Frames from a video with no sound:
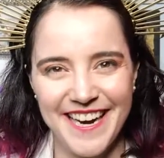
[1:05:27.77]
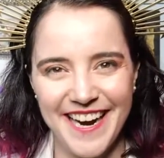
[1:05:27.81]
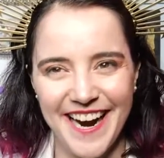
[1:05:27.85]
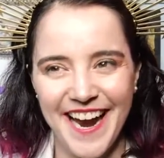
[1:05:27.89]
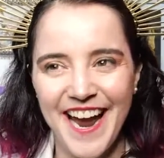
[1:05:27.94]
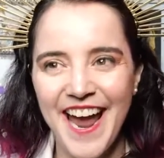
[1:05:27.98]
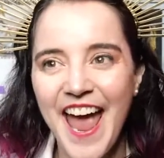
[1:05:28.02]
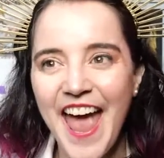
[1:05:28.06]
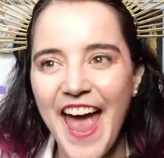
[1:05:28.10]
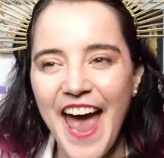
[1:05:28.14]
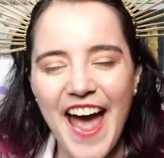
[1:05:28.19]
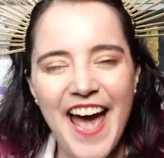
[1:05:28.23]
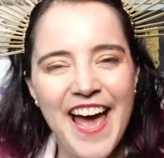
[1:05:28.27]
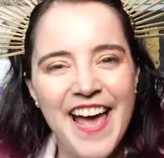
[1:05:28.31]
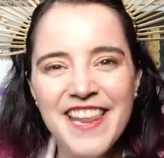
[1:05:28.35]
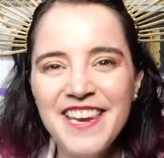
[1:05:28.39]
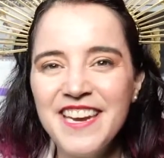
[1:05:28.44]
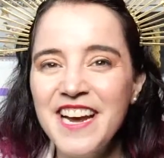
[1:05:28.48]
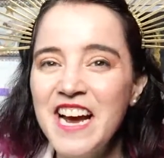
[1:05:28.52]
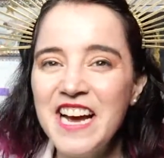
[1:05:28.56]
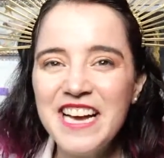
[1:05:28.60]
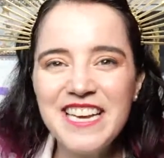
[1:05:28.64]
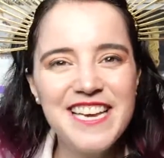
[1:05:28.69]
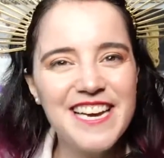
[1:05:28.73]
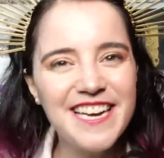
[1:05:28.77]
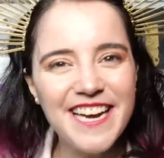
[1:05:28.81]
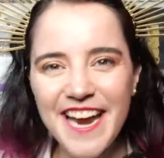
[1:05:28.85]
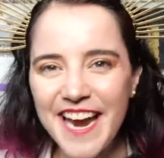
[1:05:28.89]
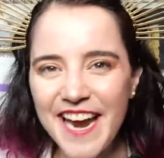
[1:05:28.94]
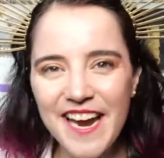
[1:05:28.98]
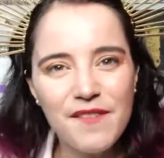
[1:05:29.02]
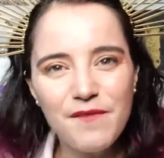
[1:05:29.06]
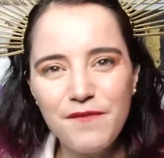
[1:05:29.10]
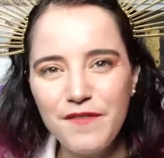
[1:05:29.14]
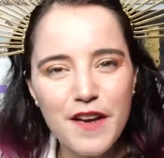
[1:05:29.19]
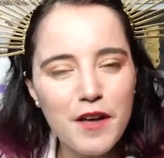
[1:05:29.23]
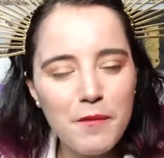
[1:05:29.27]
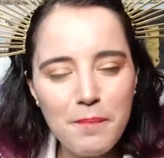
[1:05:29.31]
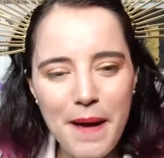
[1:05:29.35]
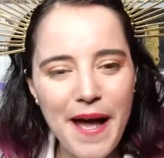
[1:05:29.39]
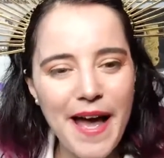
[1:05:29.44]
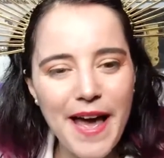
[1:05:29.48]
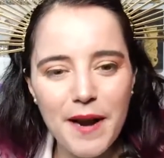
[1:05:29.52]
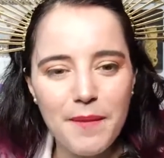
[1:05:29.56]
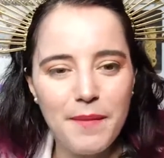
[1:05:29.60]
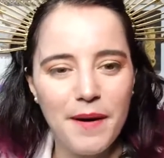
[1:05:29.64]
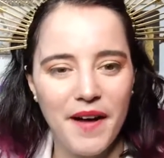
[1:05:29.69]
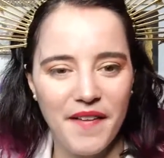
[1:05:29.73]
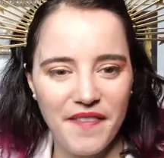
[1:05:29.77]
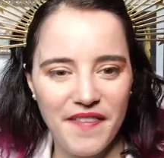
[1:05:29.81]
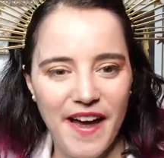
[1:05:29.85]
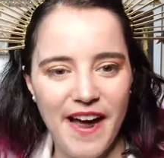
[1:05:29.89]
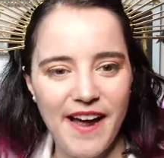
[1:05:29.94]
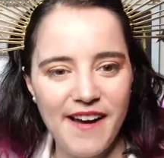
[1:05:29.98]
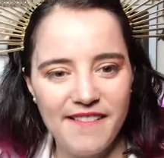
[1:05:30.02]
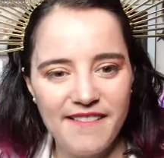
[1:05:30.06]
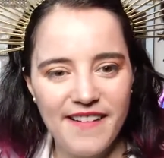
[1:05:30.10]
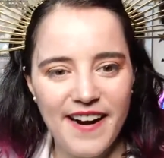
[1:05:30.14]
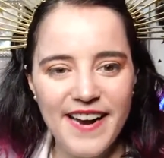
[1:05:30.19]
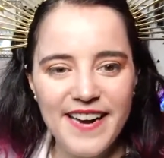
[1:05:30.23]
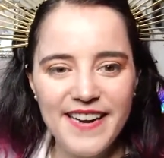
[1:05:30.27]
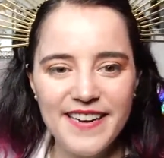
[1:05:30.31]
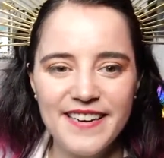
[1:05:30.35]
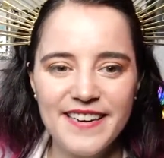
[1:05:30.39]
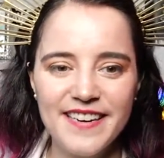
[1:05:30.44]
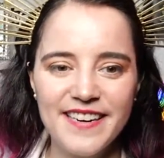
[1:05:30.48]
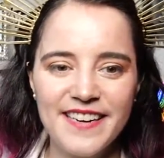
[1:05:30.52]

And you can't feel bad about that, right?